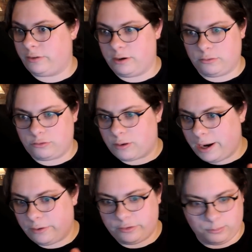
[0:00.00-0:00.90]
You know, try
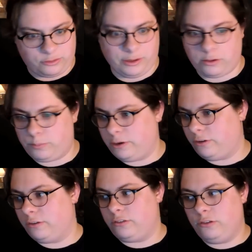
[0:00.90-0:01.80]
out some stealth
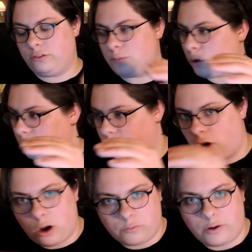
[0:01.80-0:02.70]
missions, do some more
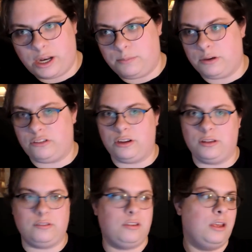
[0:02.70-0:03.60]
dogfighting
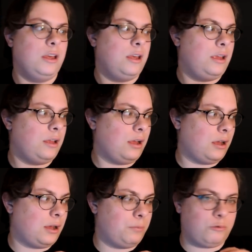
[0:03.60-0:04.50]
missions,
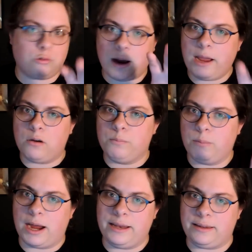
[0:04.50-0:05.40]
uh, try out
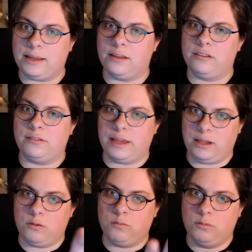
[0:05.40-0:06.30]
ideas that you